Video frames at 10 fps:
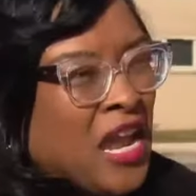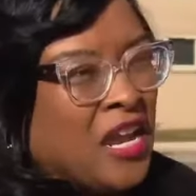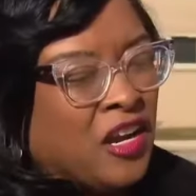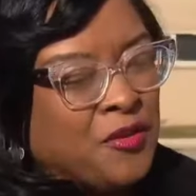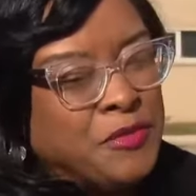
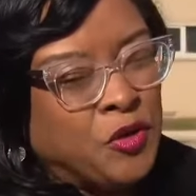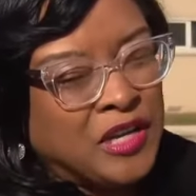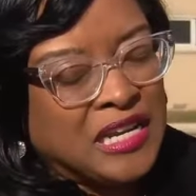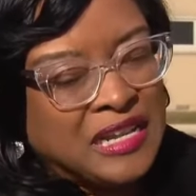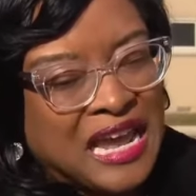In a
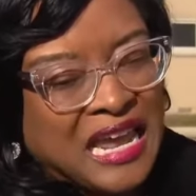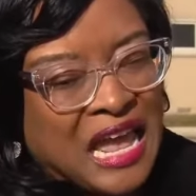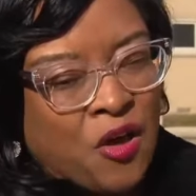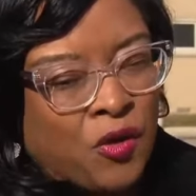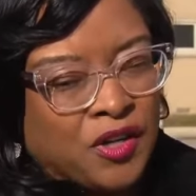community like
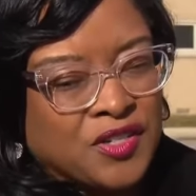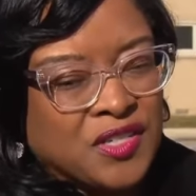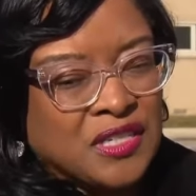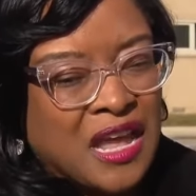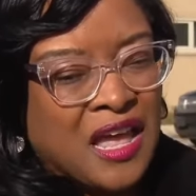
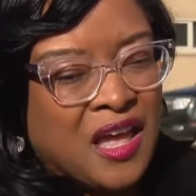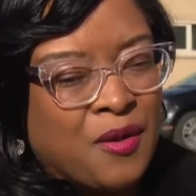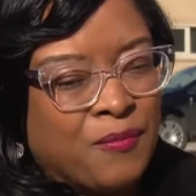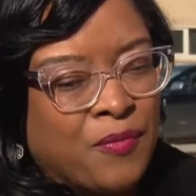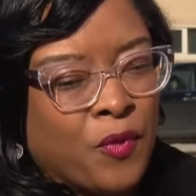ours,
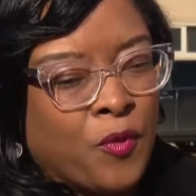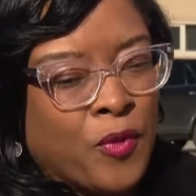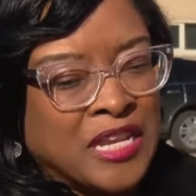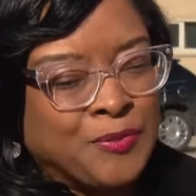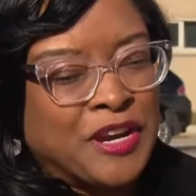
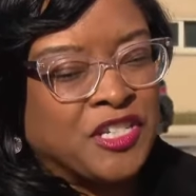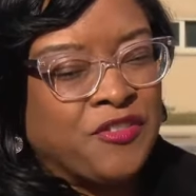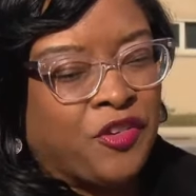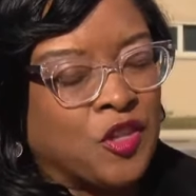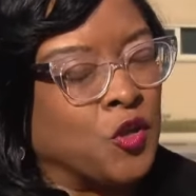
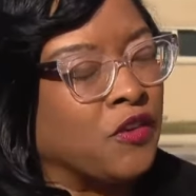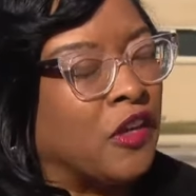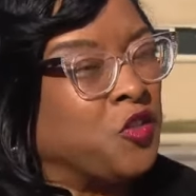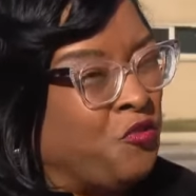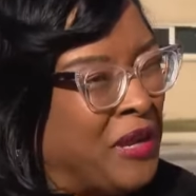especially for those
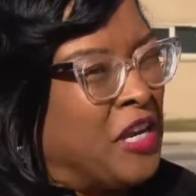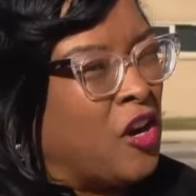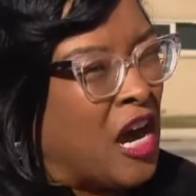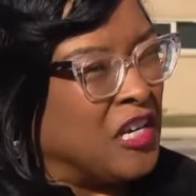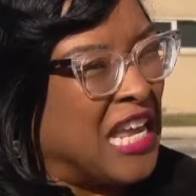of us who've been
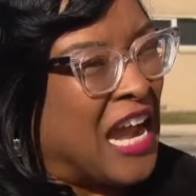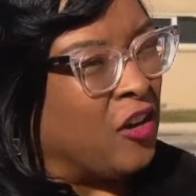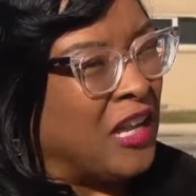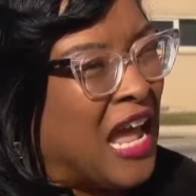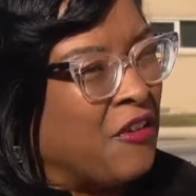here our
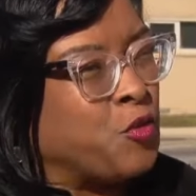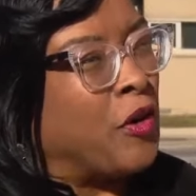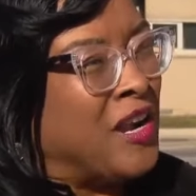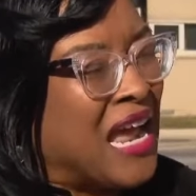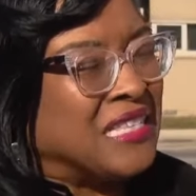entire lives,
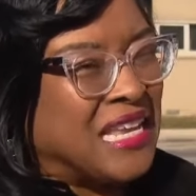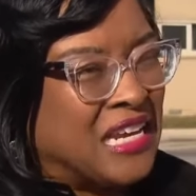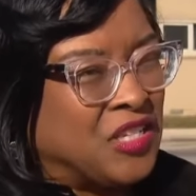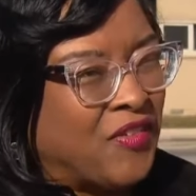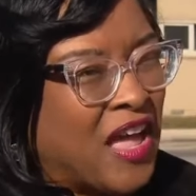we're not
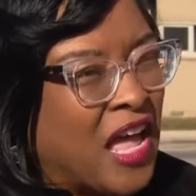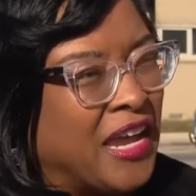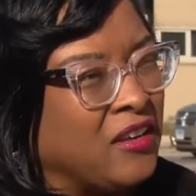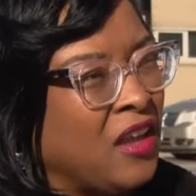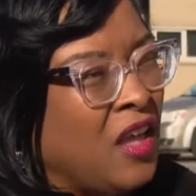
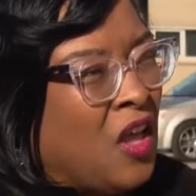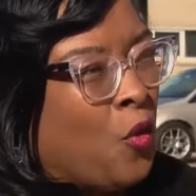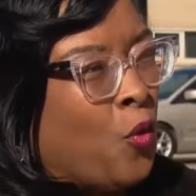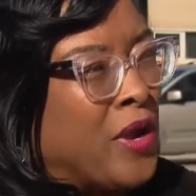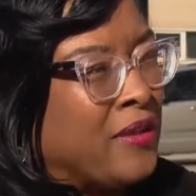satisfied
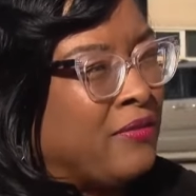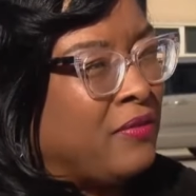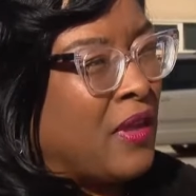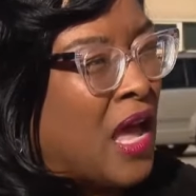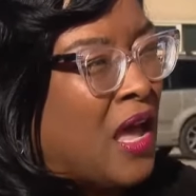
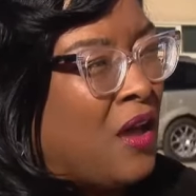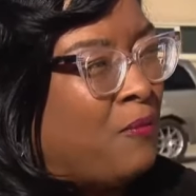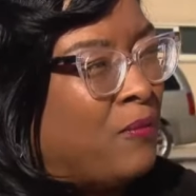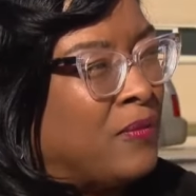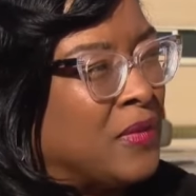with
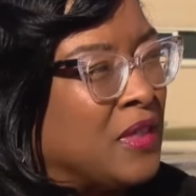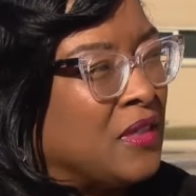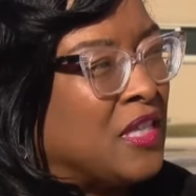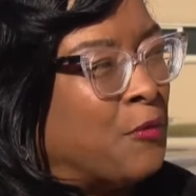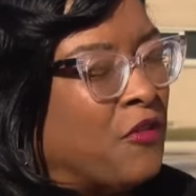
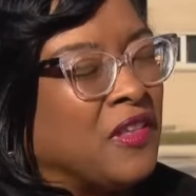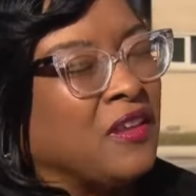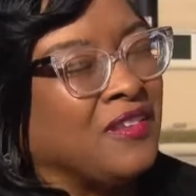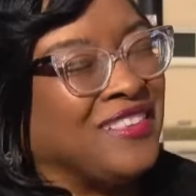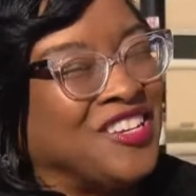some of
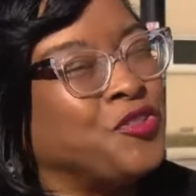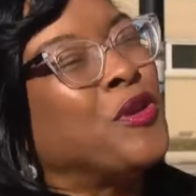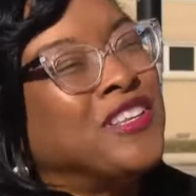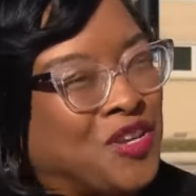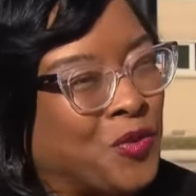the
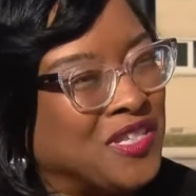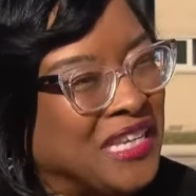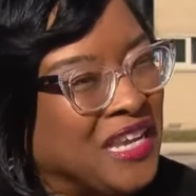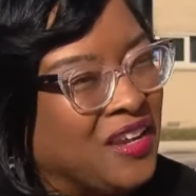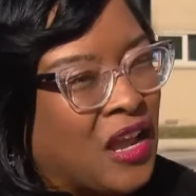trends that we're
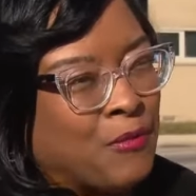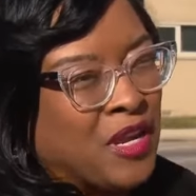seeing. I